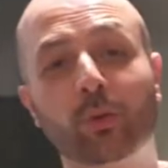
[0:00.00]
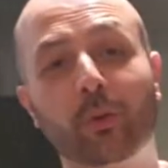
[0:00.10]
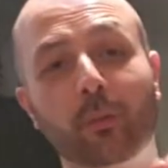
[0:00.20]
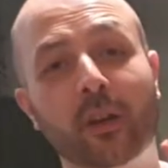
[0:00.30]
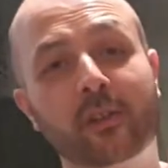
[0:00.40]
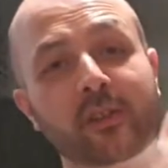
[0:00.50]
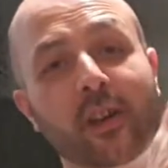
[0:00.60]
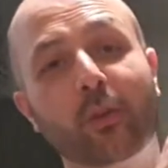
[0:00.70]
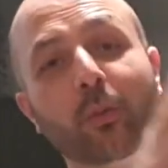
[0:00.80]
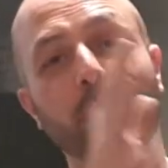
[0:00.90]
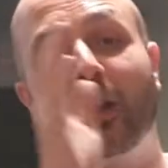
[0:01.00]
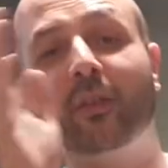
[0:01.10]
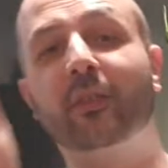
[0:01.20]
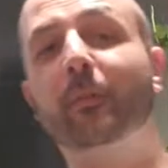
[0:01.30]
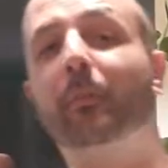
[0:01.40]
to my channel
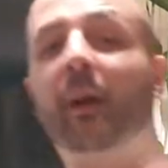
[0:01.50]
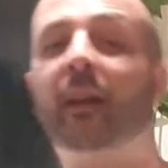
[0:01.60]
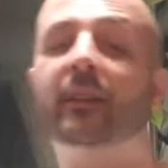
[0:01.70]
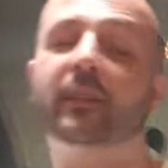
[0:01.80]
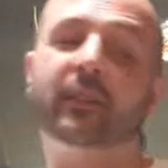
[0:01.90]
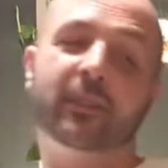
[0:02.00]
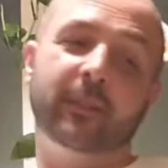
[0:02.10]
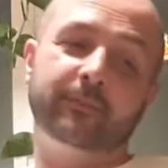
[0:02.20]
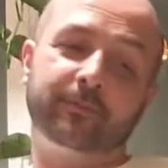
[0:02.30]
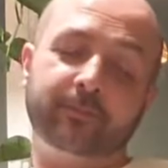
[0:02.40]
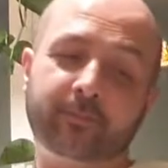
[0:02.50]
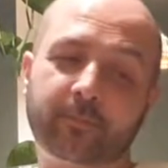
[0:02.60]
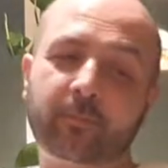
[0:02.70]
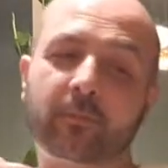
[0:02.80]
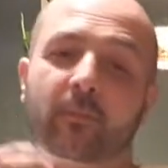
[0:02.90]
Plants and Paints.
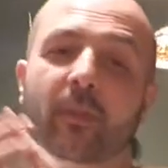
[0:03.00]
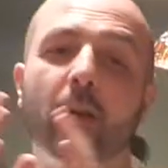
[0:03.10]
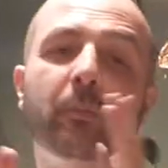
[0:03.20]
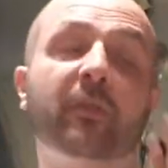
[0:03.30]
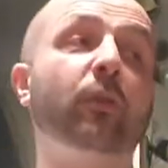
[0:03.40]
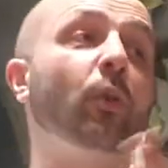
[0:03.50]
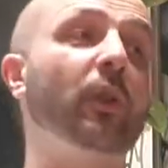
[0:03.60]
Before we